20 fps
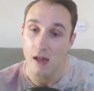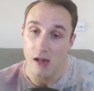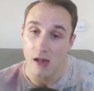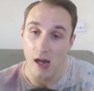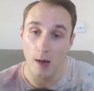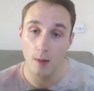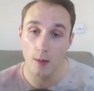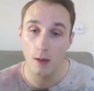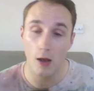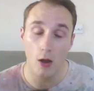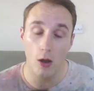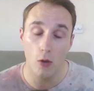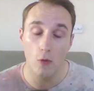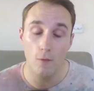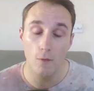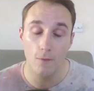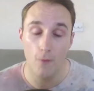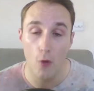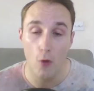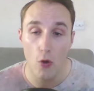I'm going to go
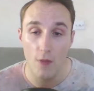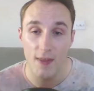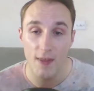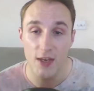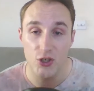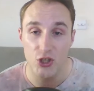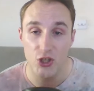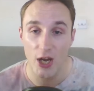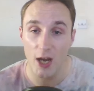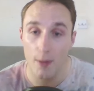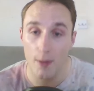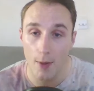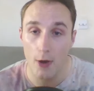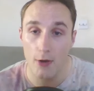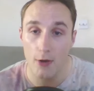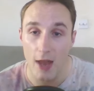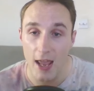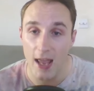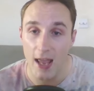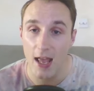for the Shadow
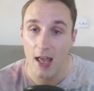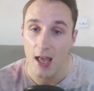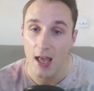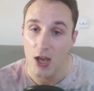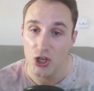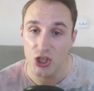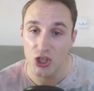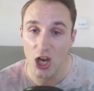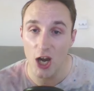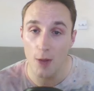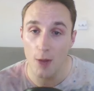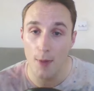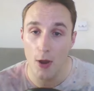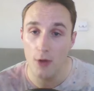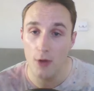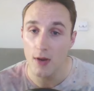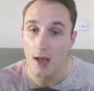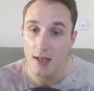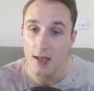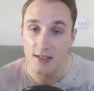Bone here. Shadow
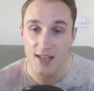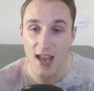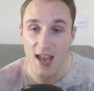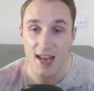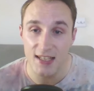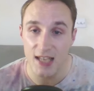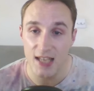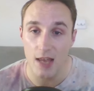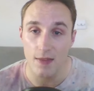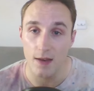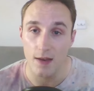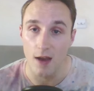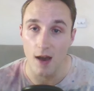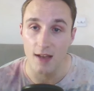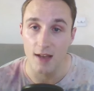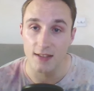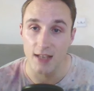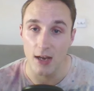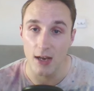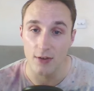Bone takes out the
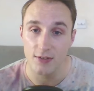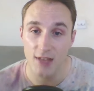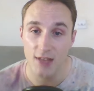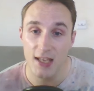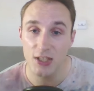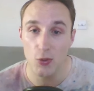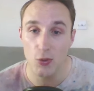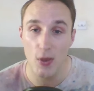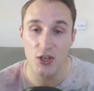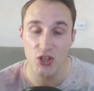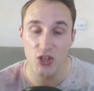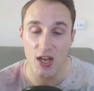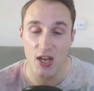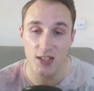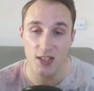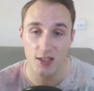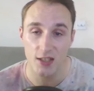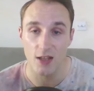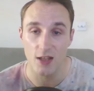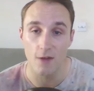Ninetales. They switch
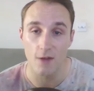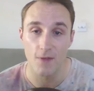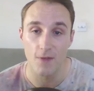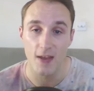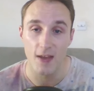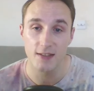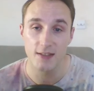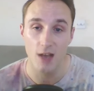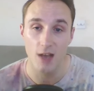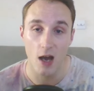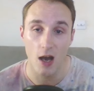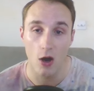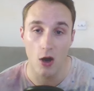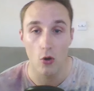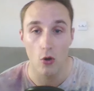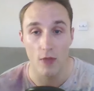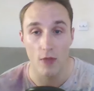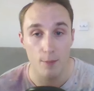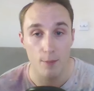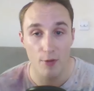into Stunfisk,
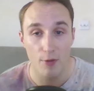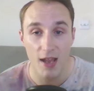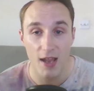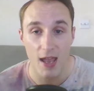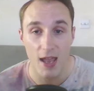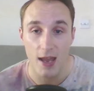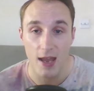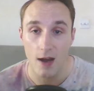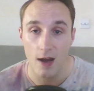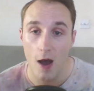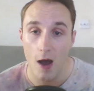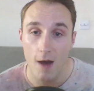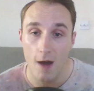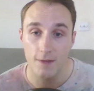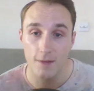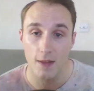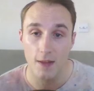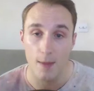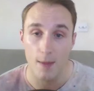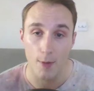or they bring it in
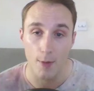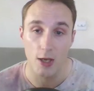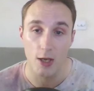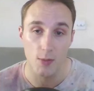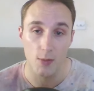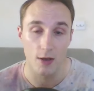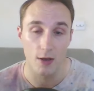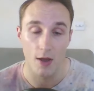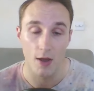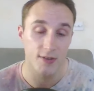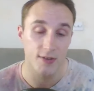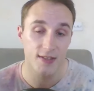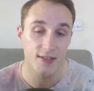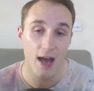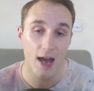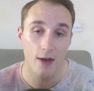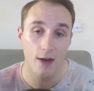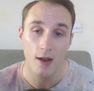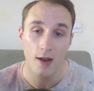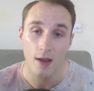after their Pokemon goes
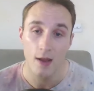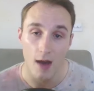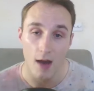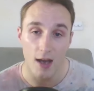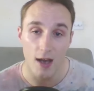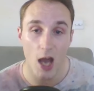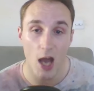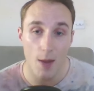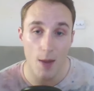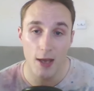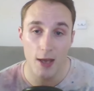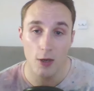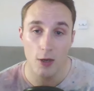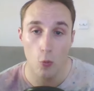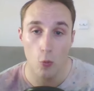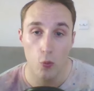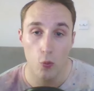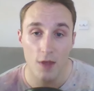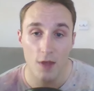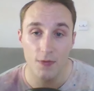down. I come
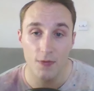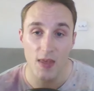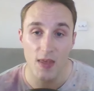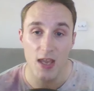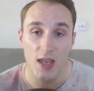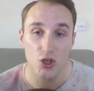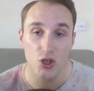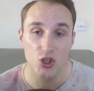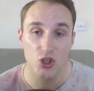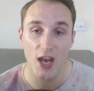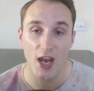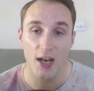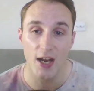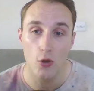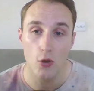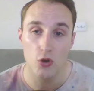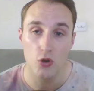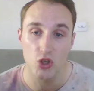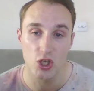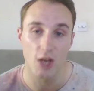in with the
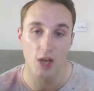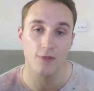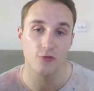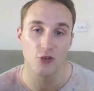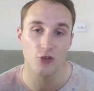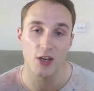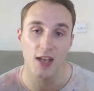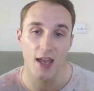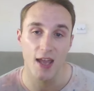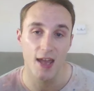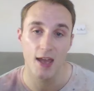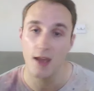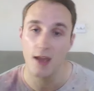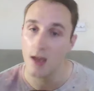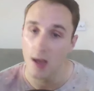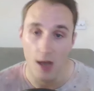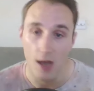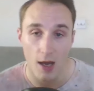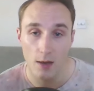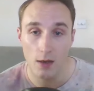Shadow Shiftry here.
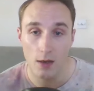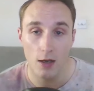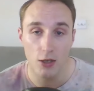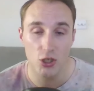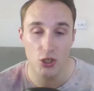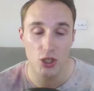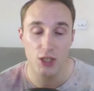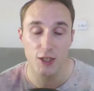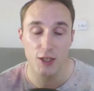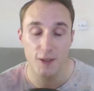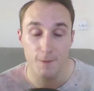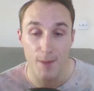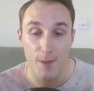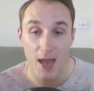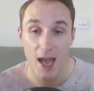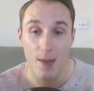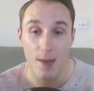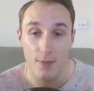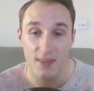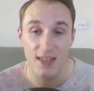I'm going to just
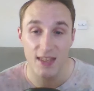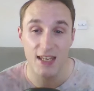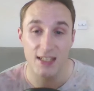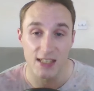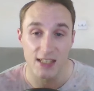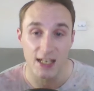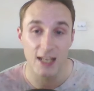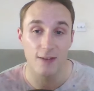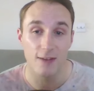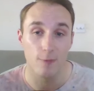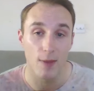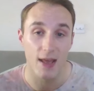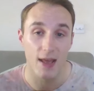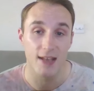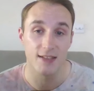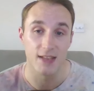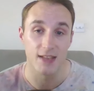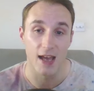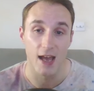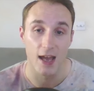spam these Leaf
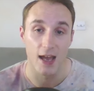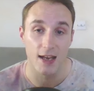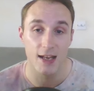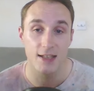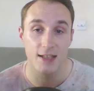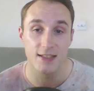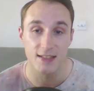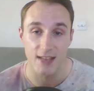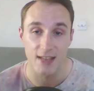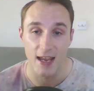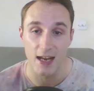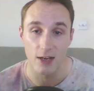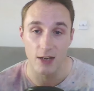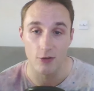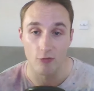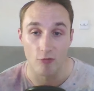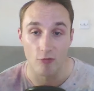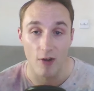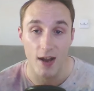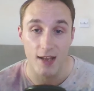Blades at an
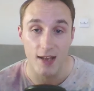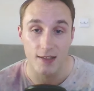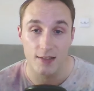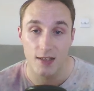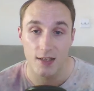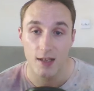insane rate.